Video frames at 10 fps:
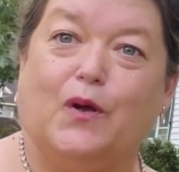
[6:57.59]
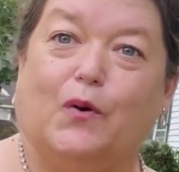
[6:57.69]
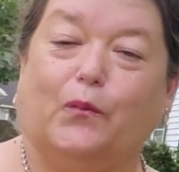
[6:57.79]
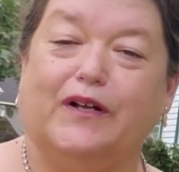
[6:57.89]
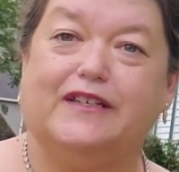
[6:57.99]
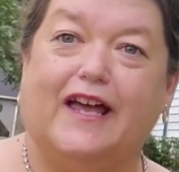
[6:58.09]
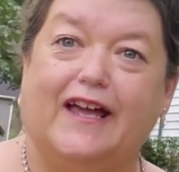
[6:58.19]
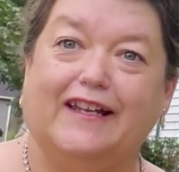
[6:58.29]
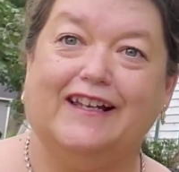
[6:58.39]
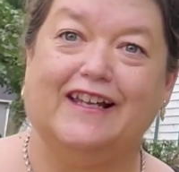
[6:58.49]
One
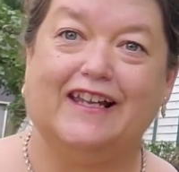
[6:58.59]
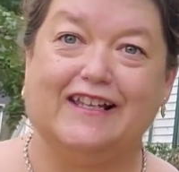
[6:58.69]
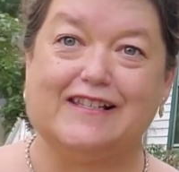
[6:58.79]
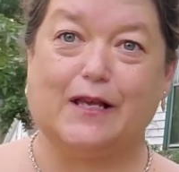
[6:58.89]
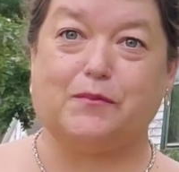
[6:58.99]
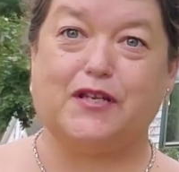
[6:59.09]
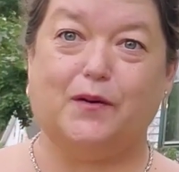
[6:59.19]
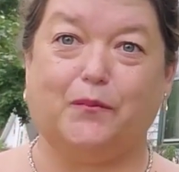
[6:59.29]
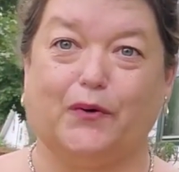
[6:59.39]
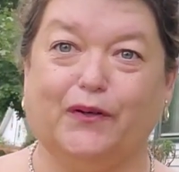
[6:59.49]
day in
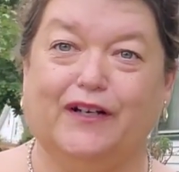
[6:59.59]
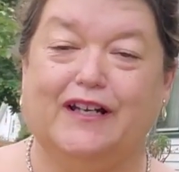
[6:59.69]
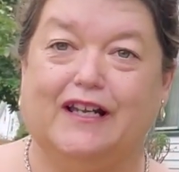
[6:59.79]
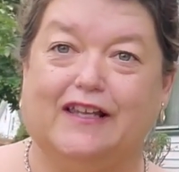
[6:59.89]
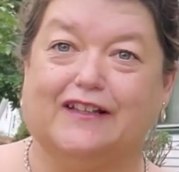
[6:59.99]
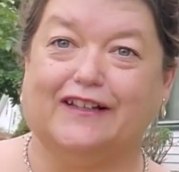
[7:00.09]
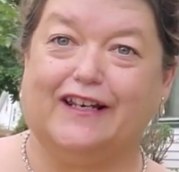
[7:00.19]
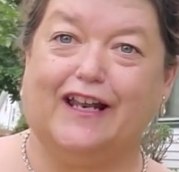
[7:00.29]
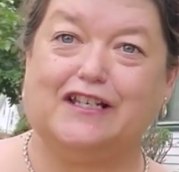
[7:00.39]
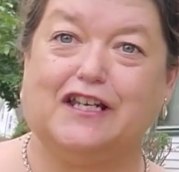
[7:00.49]
September, in the late
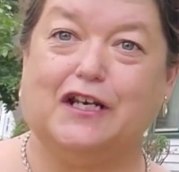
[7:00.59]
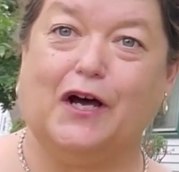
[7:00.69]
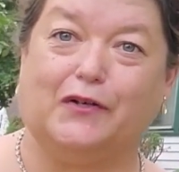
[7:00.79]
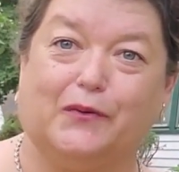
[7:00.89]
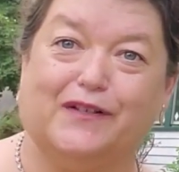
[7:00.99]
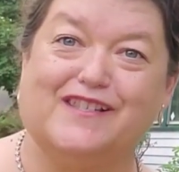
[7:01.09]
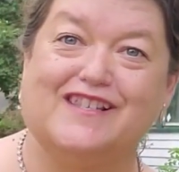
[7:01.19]
1800s,